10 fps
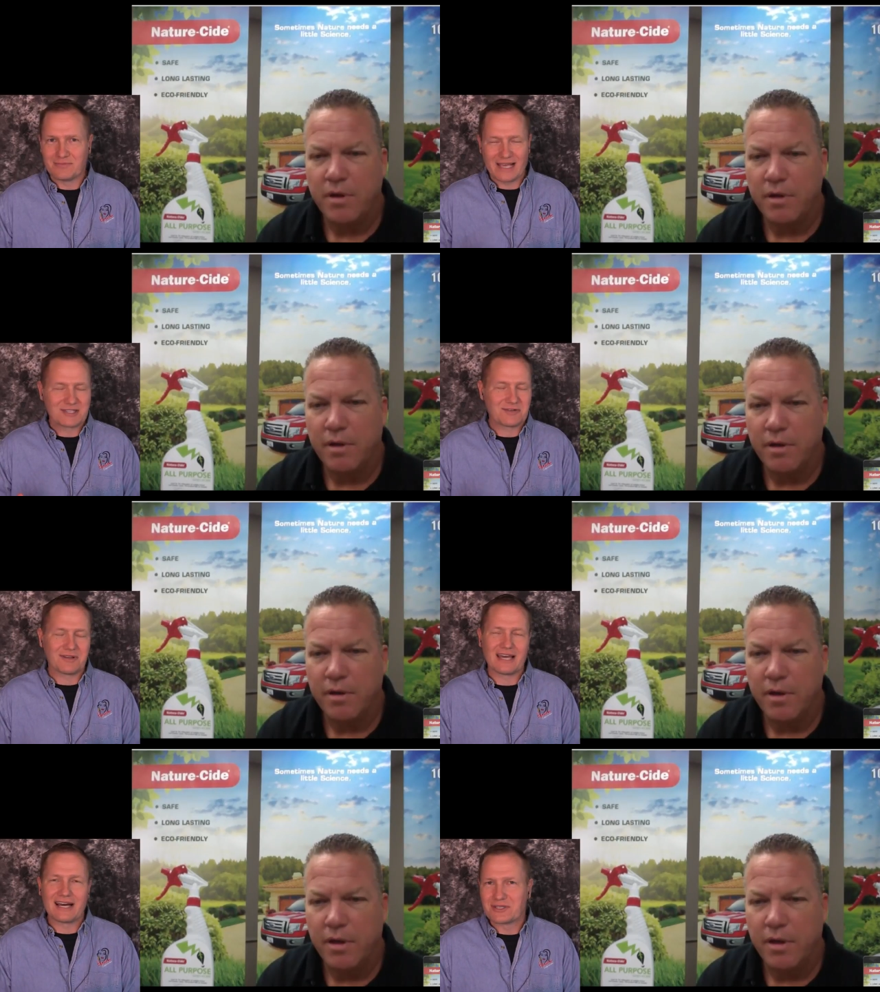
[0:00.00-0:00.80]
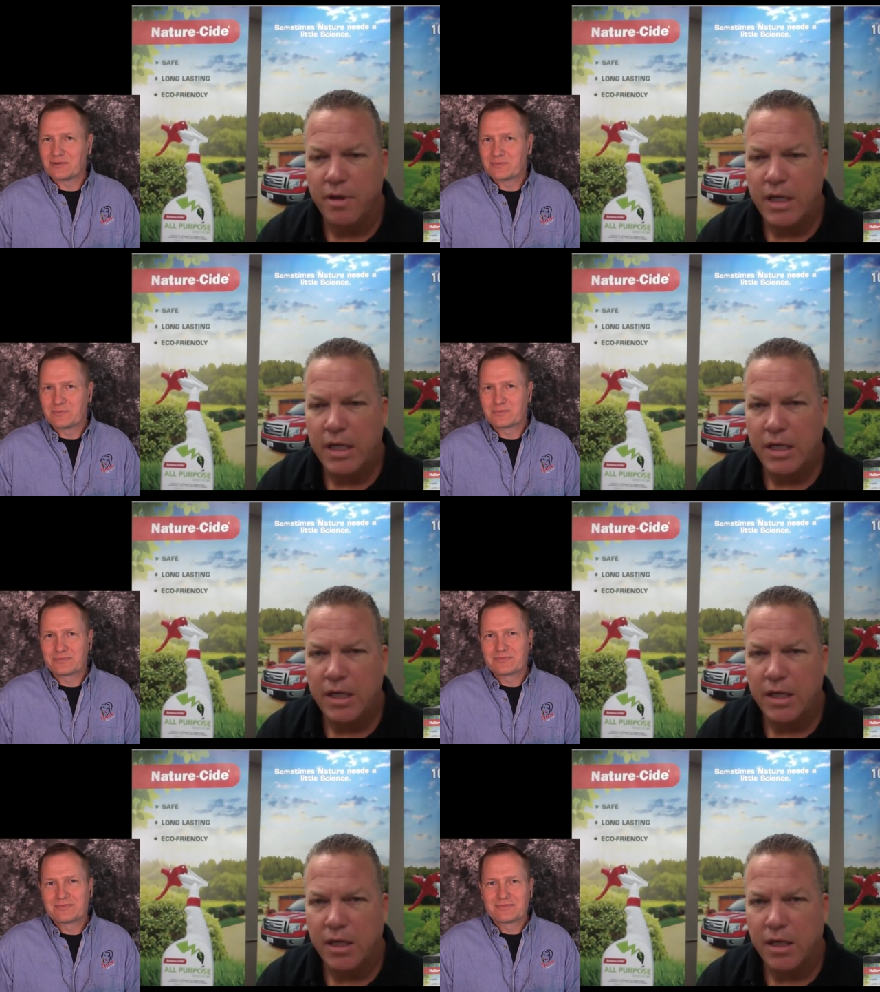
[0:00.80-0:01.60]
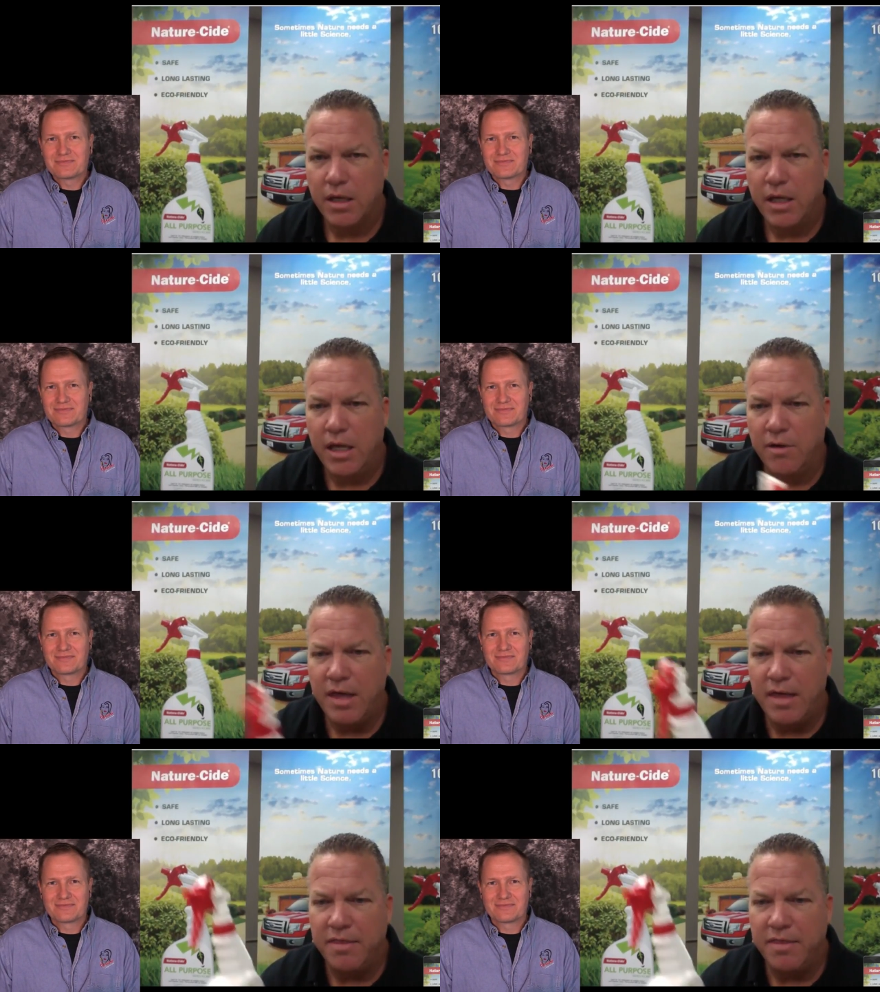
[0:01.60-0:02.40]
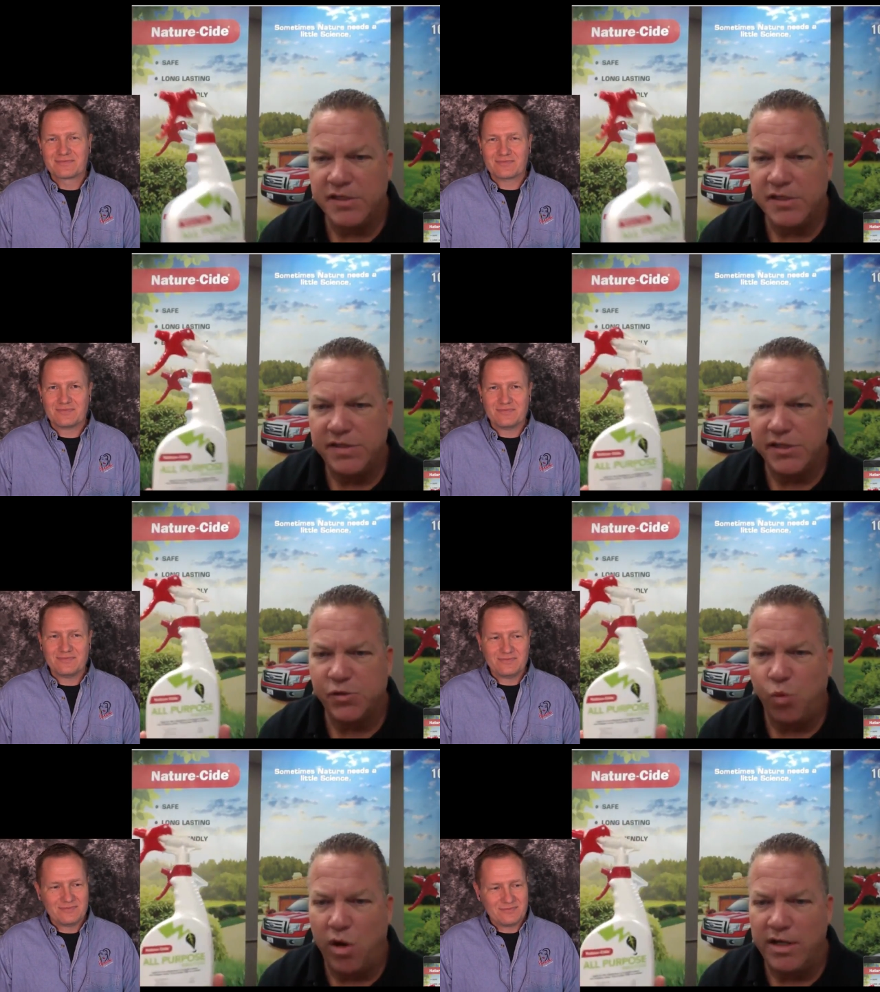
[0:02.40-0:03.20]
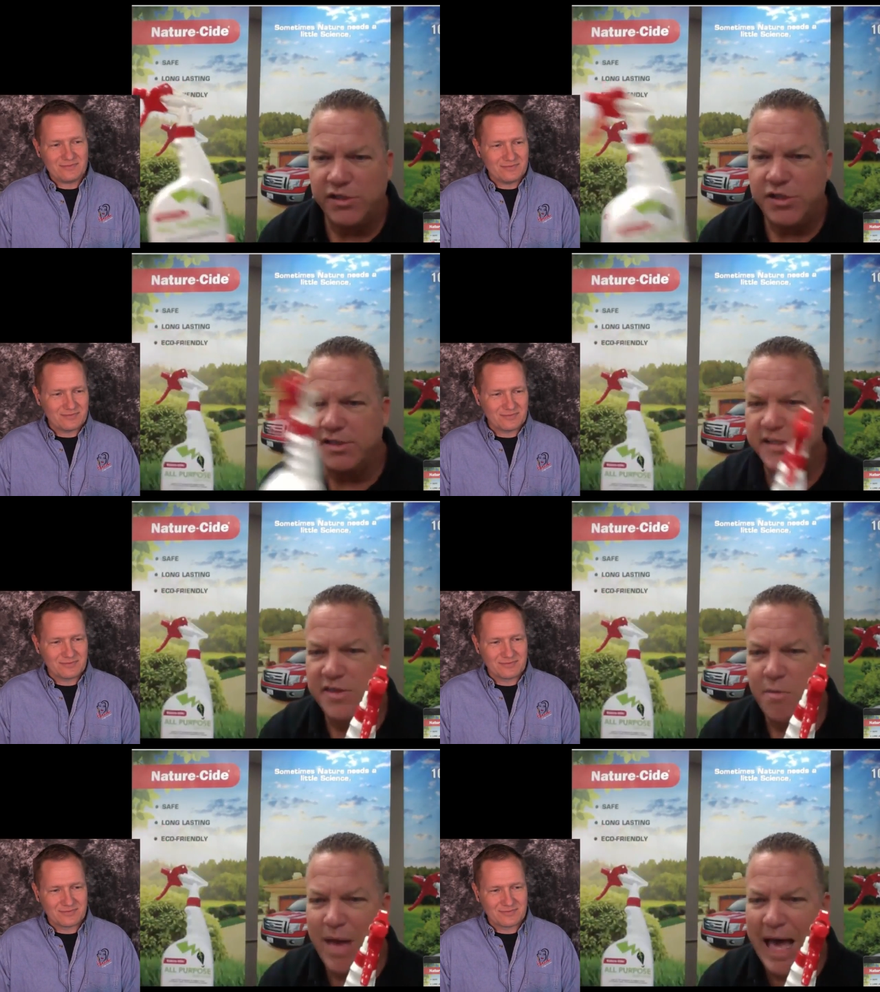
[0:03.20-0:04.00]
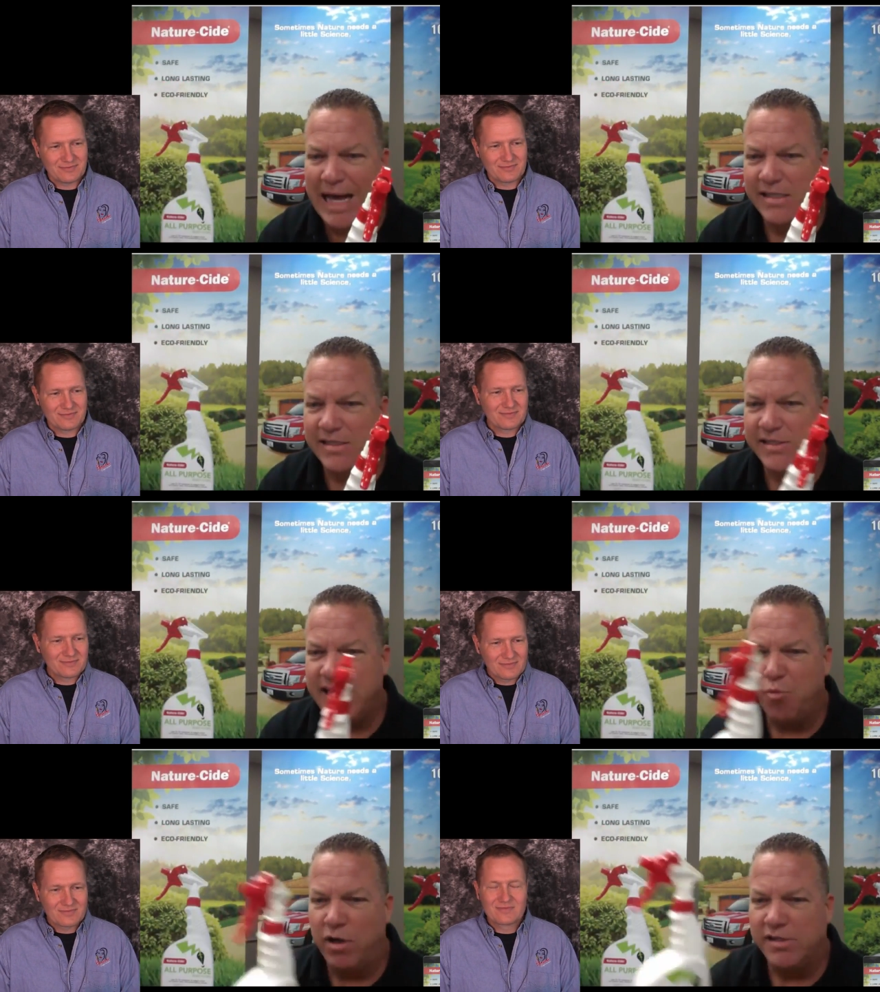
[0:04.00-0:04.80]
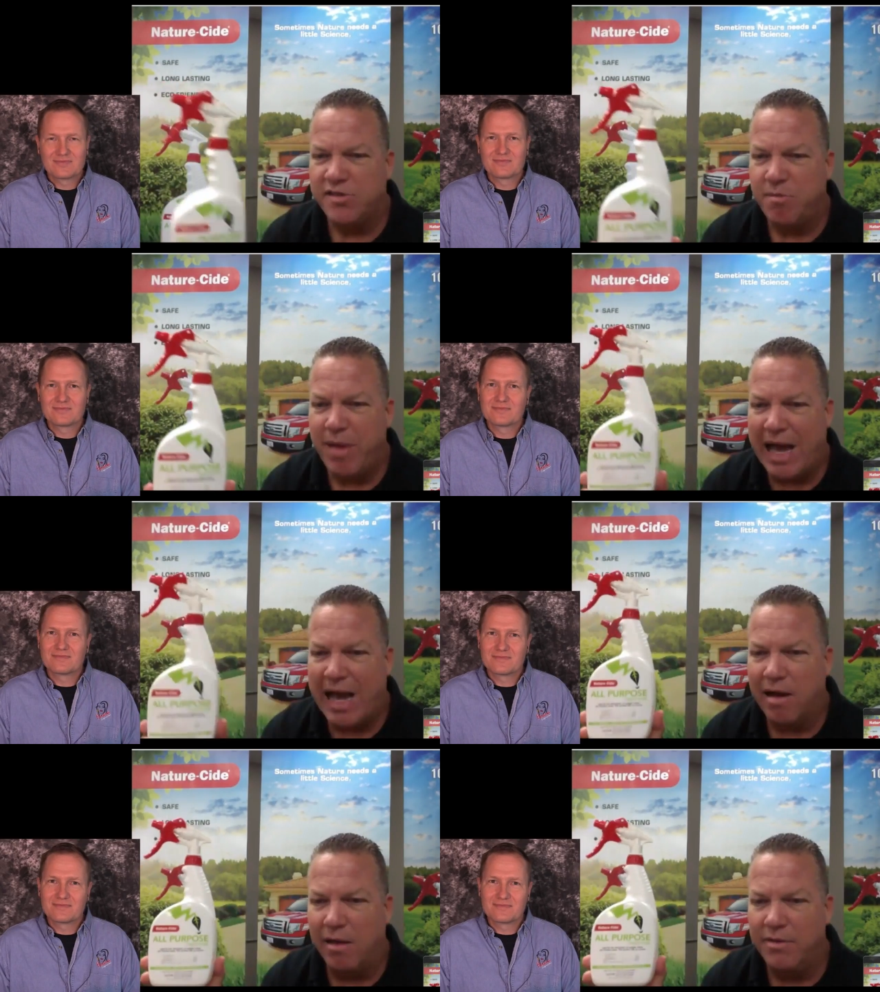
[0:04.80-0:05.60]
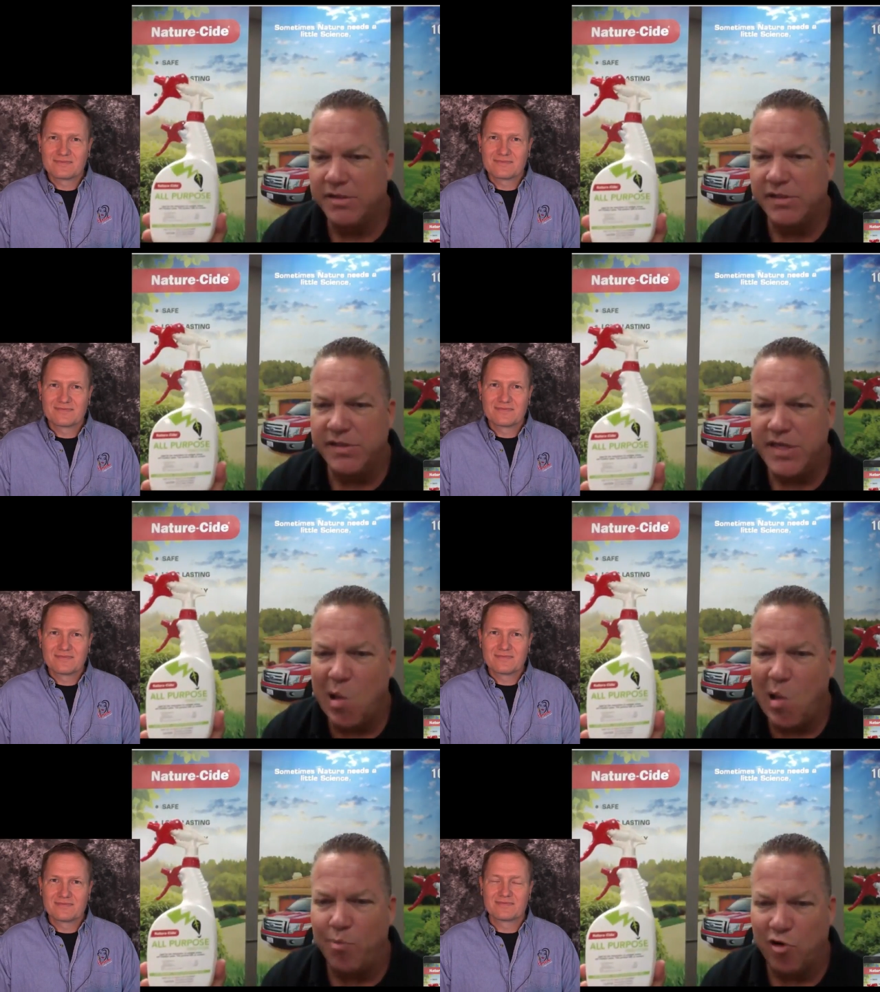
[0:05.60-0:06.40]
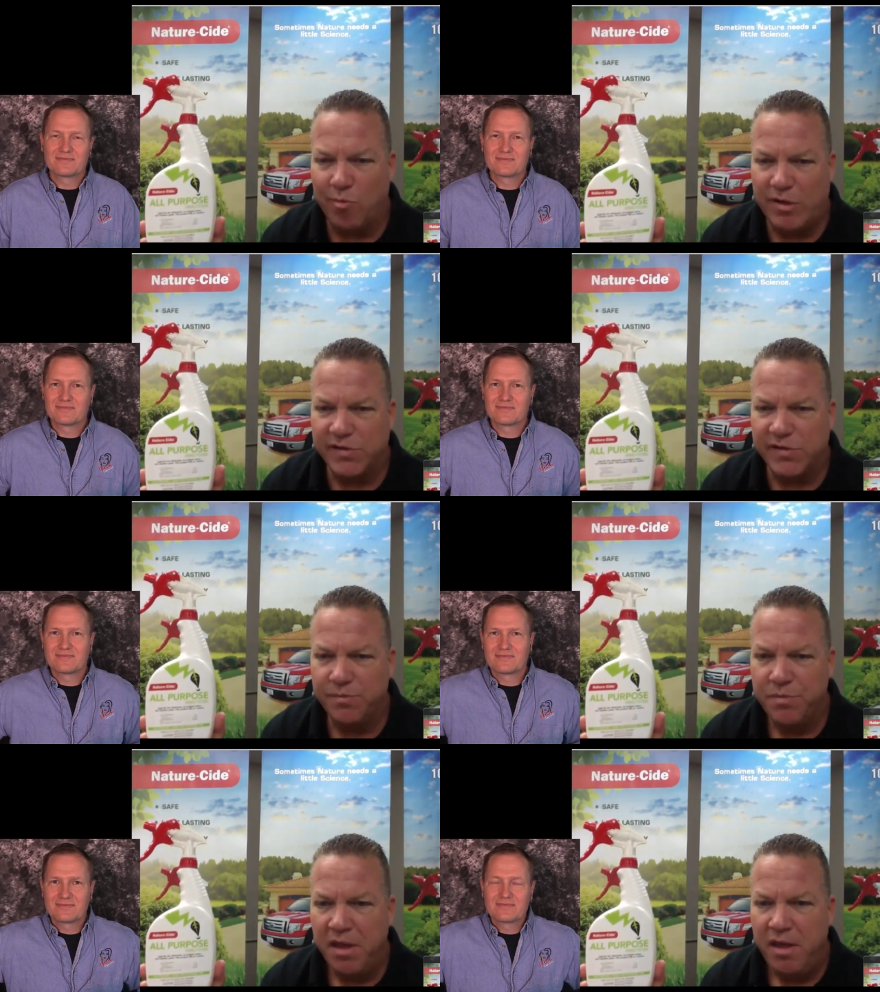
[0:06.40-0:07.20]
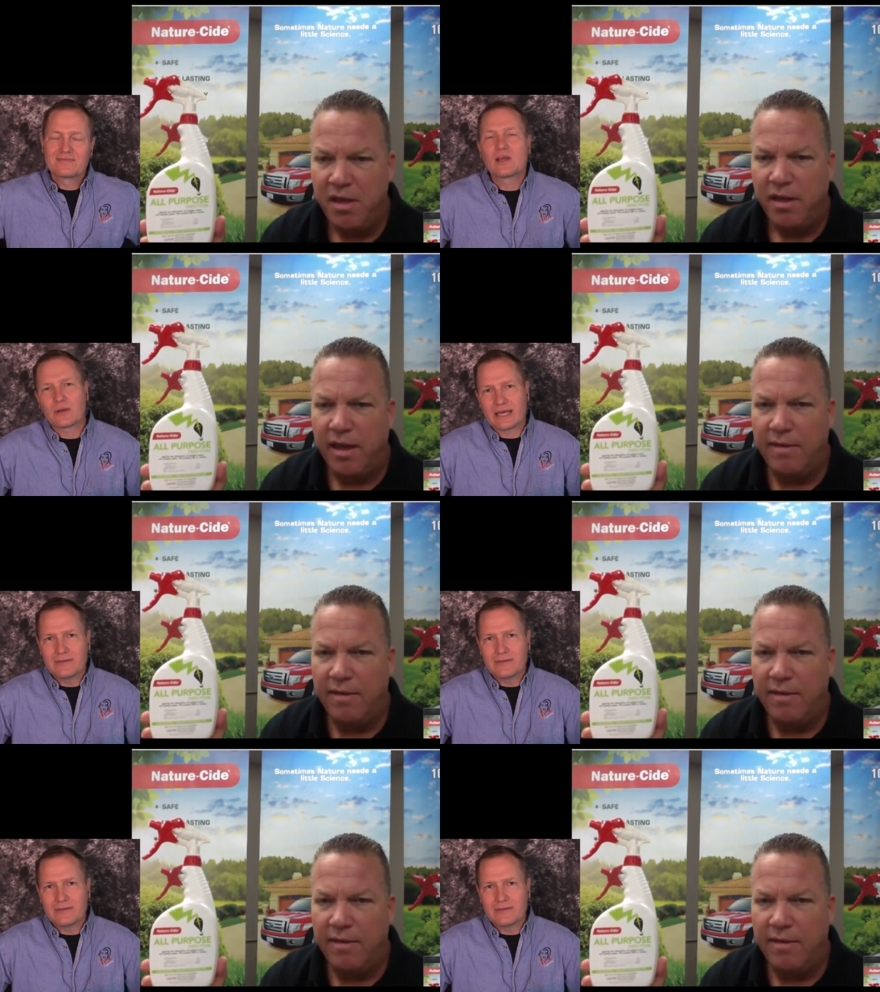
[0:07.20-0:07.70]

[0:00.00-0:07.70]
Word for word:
Speaker 1: pests around the house?
Speaker 2: you know, this this one, as you can see in the back, it's the same one It's in the background. This is the all-purpose. Okay.